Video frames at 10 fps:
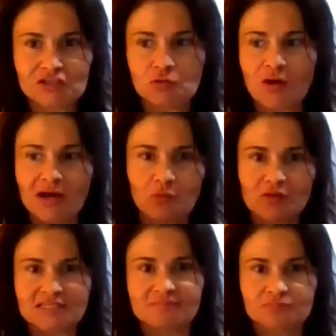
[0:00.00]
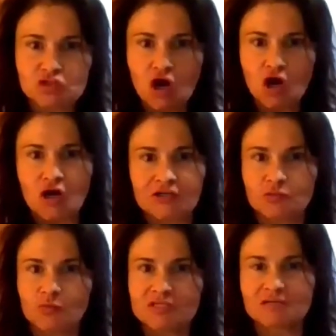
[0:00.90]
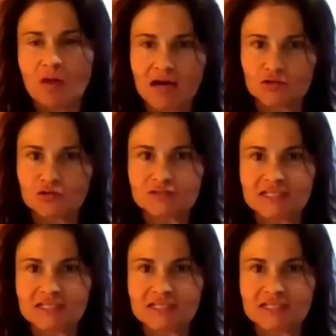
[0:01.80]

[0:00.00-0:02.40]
I wasn't taught or it wasn't modeled.